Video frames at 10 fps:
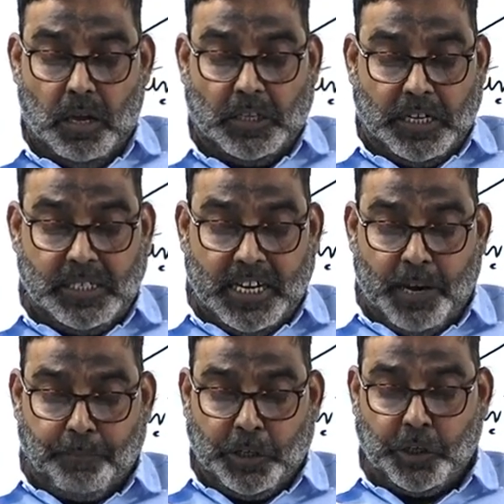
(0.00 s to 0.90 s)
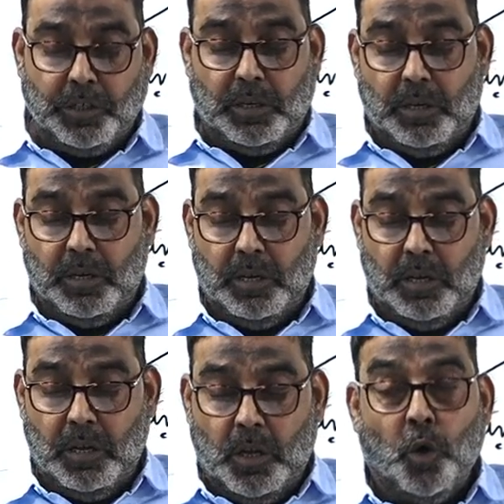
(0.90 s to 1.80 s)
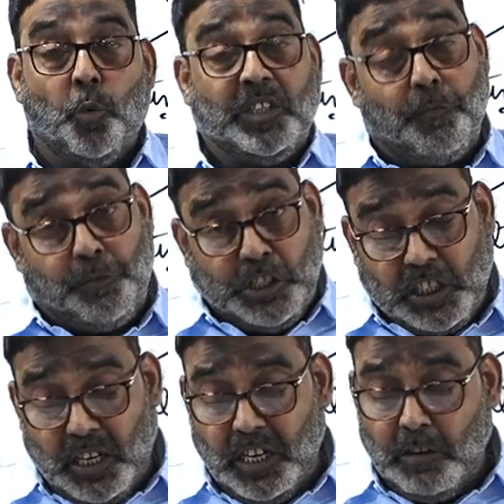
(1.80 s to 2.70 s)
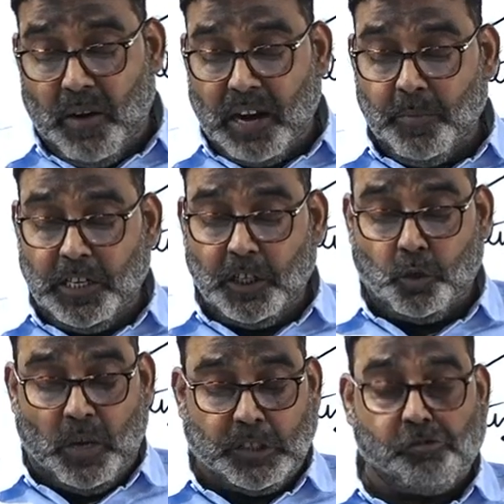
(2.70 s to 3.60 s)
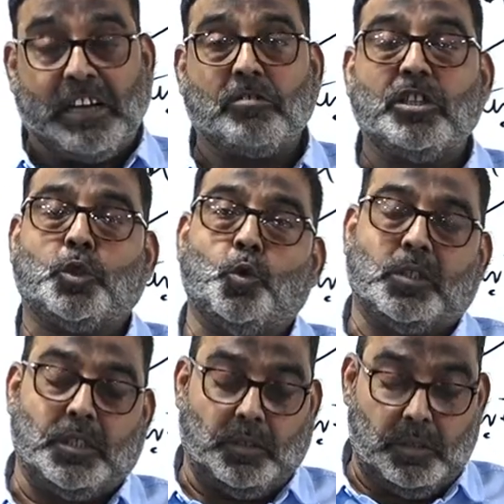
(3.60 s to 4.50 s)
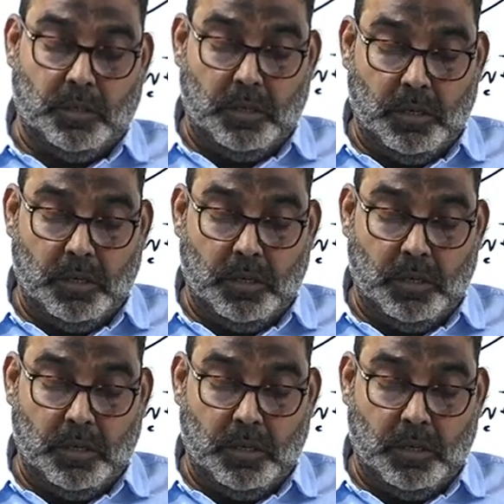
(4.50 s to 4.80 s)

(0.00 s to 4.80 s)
That is adaptation with the physical environment to extract resources.